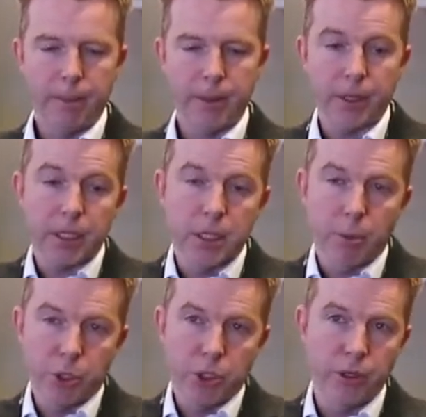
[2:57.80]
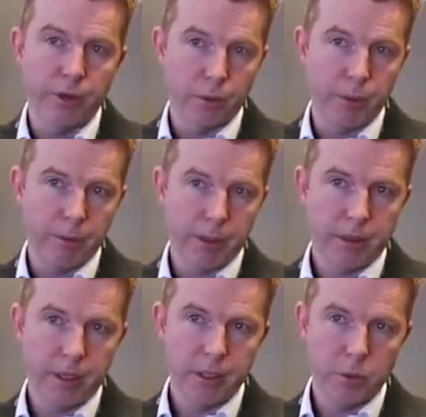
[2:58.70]
Now that's an opportunity for people, I
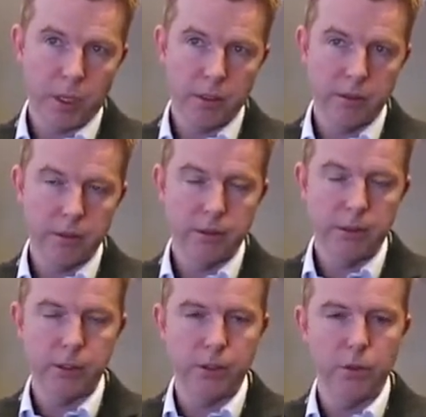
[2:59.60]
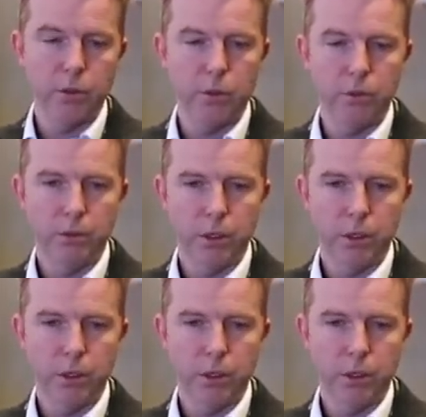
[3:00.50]
think, as well, to